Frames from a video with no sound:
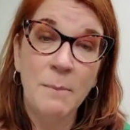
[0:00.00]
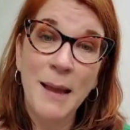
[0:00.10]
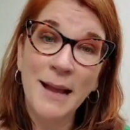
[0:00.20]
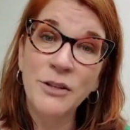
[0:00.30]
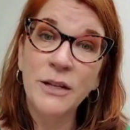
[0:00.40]

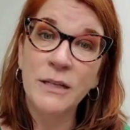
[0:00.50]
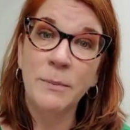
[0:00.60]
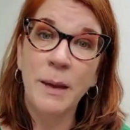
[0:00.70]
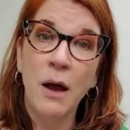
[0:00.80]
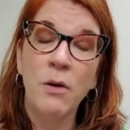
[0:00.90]
Magic is
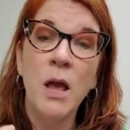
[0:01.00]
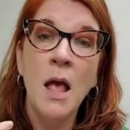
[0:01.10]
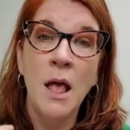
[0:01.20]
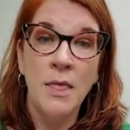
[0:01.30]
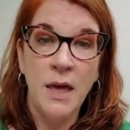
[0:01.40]
about
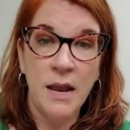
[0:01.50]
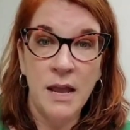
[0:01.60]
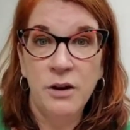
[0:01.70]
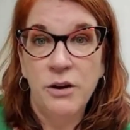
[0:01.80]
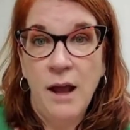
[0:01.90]
that
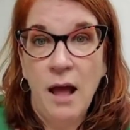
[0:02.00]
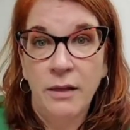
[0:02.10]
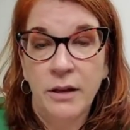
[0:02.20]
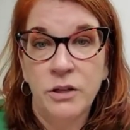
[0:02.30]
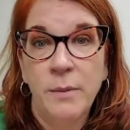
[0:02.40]
inner
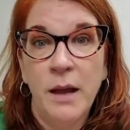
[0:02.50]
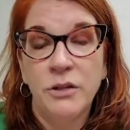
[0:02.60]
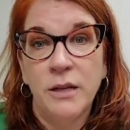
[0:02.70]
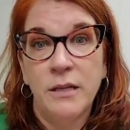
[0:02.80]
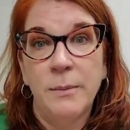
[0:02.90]
knowledge. Magic
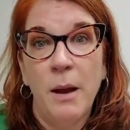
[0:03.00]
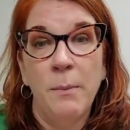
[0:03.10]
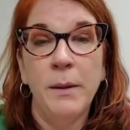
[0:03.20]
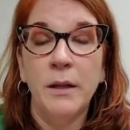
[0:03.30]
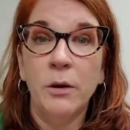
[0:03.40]
is about
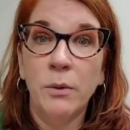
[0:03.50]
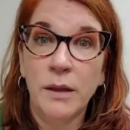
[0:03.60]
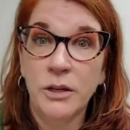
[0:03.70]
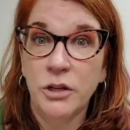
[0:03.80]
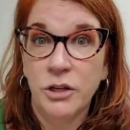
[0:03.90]
building a
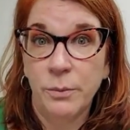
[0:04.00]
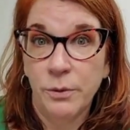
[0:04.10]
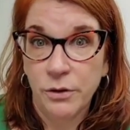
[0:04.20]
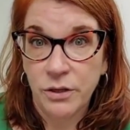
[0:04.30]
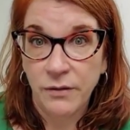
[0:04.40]
relationship with
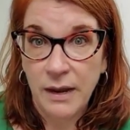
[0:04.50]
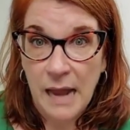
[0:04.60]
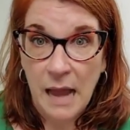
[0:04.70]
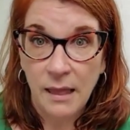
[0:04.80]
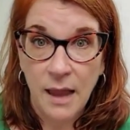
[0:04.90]
your divine
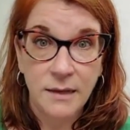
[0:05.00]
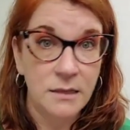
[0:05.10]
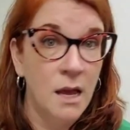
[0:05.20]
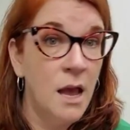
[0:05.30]
allies.